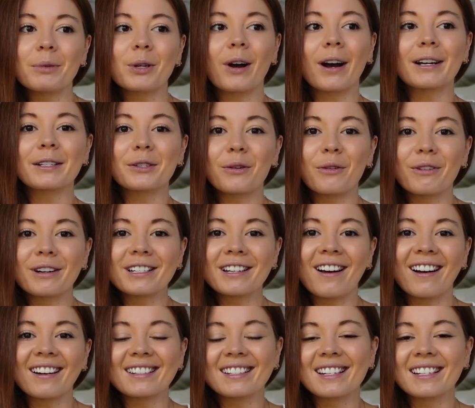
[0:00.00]
you guys always
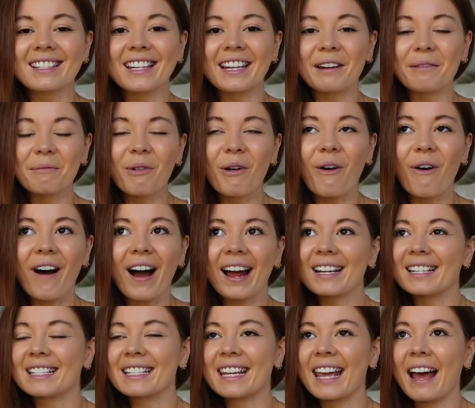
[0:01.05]
ask to see more
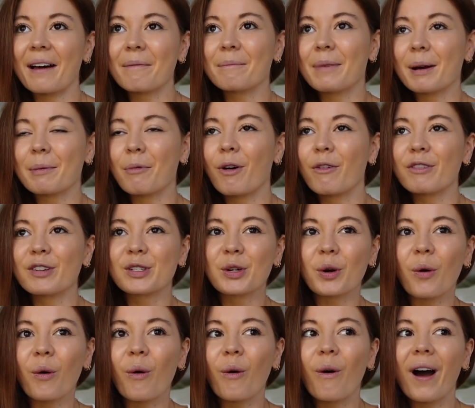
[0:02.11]
and to get a bit more of a
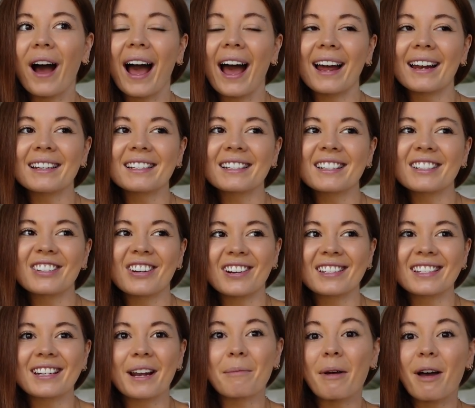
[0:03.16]
tour and
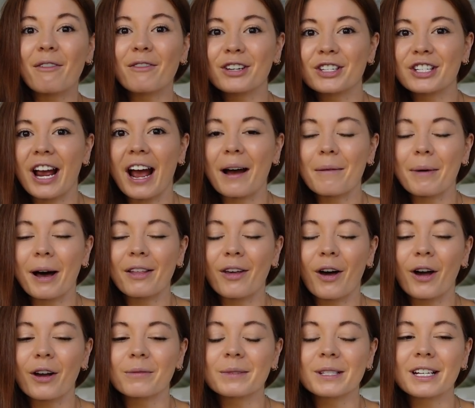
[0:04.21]
just a bit of a chat about the
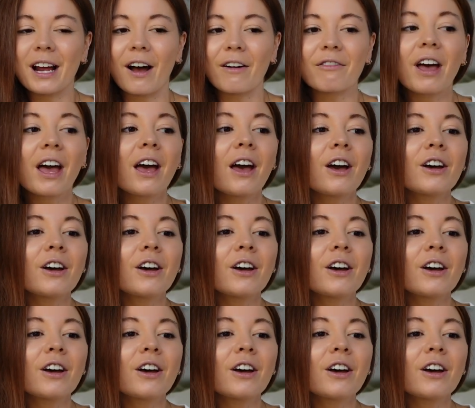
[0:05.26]
home stuff.